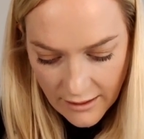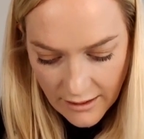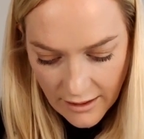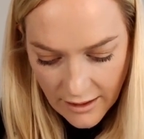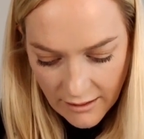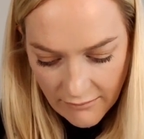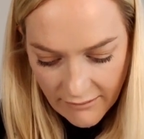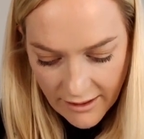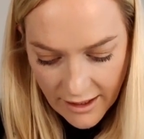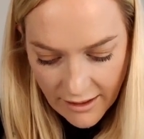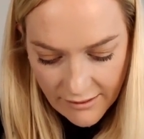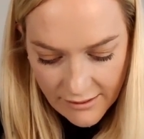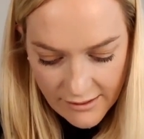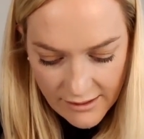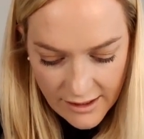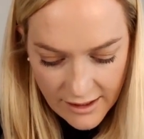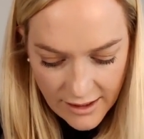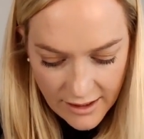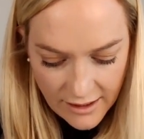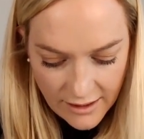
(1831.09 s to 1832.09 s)
around
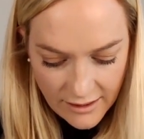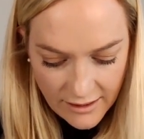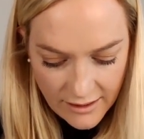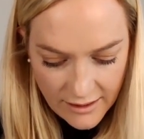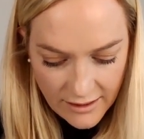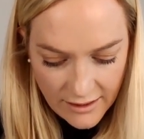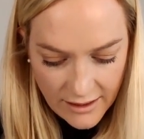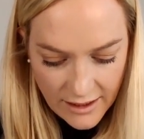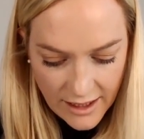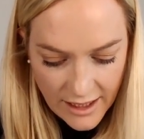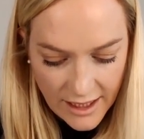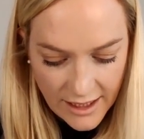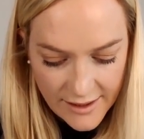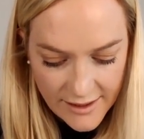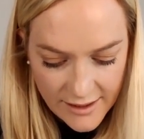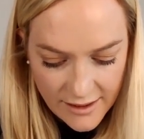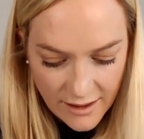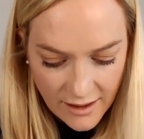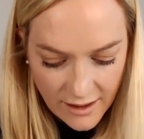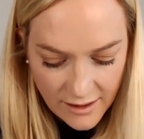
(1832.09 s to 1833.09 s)
here, it's
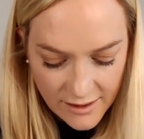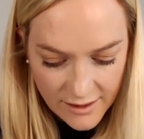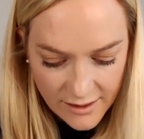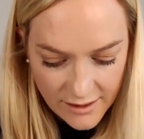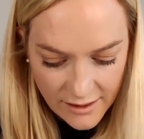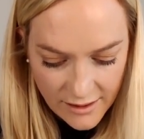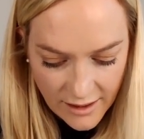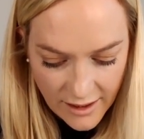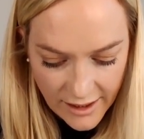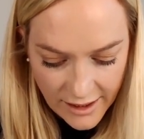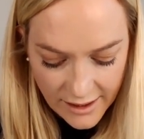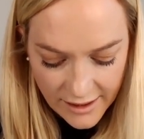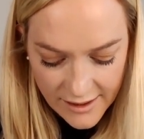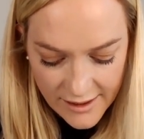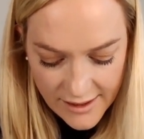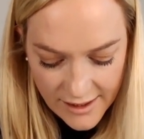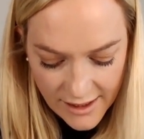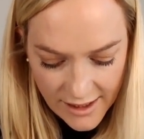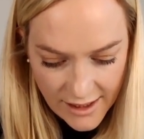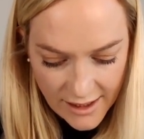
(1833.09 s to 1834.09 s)
not, I can
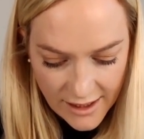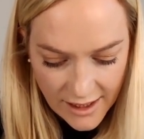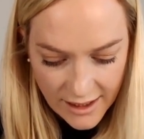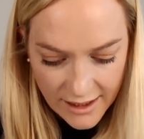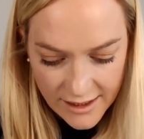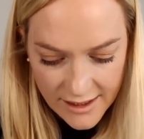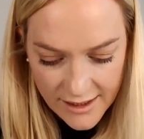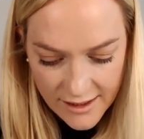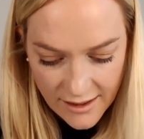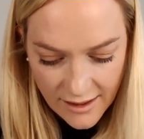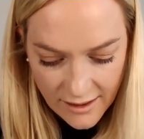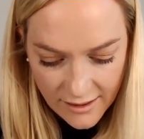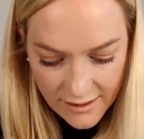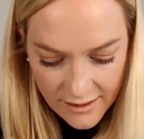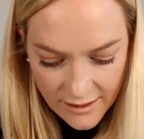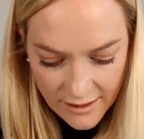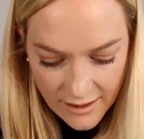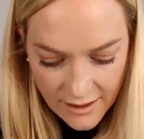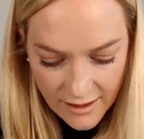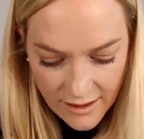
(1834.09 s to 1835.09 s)
see that it's not
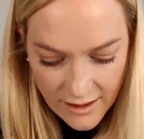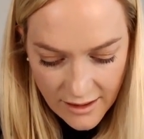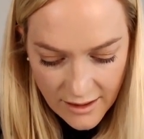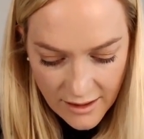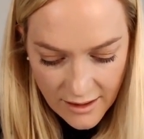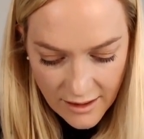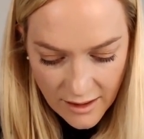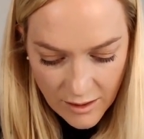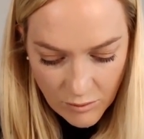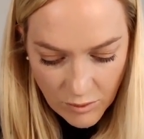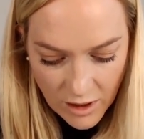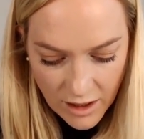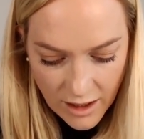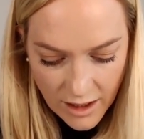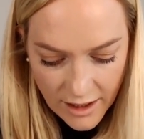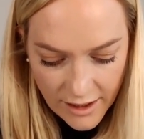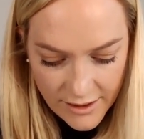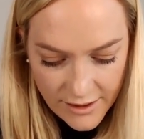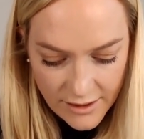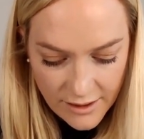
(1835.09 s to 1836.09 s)

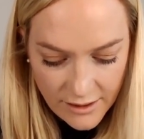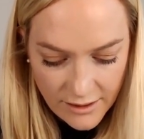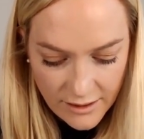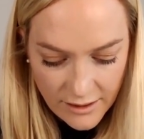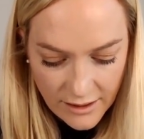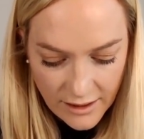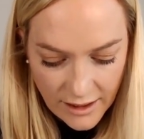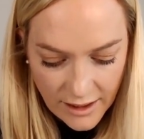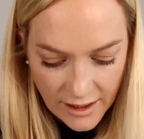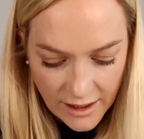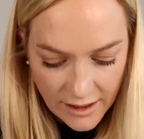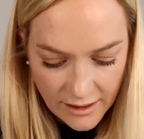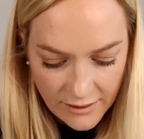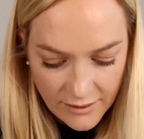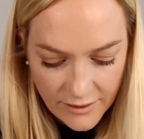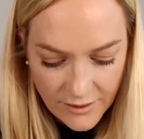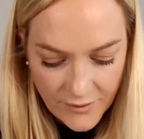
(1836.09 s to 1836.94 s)
part here.